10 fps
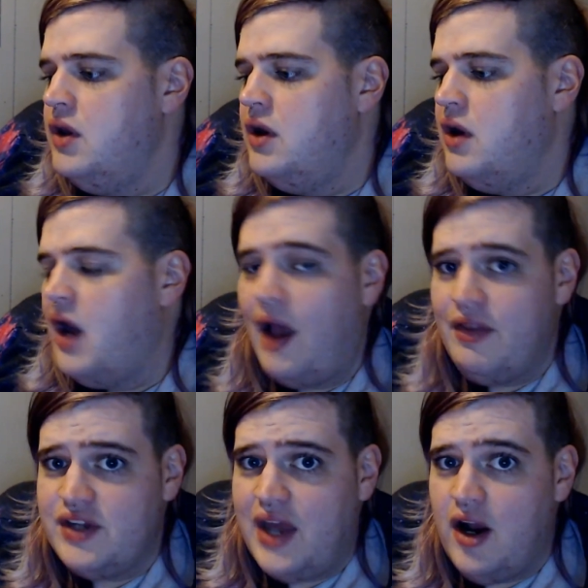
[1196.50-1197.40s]
I had this
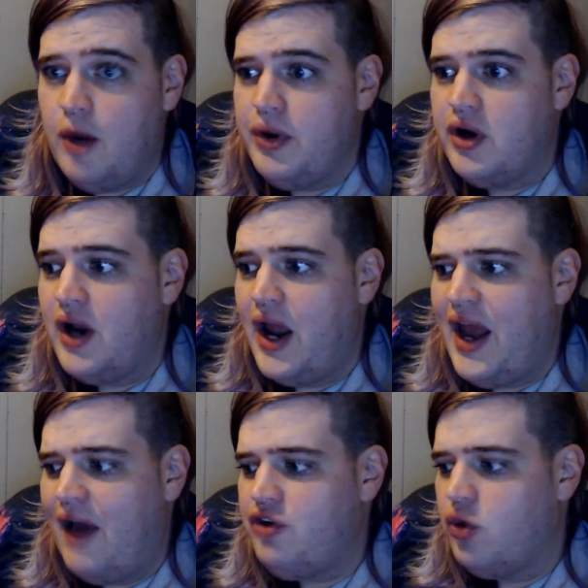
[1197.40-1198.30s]
can opener, and
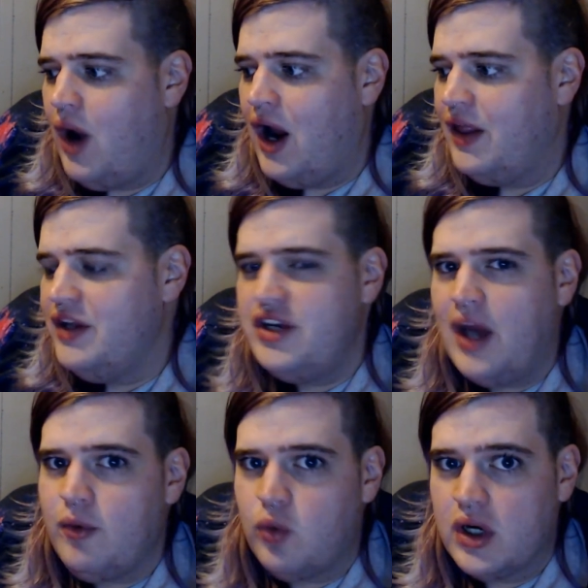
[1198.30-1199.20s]
after a while, it
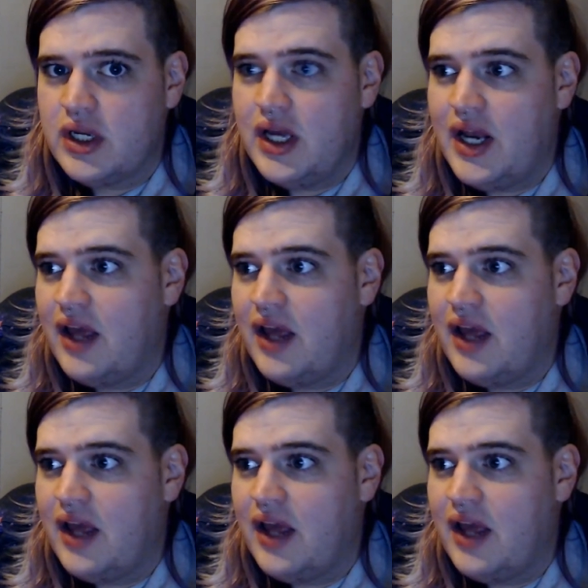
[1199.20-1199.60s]
stopped working, and I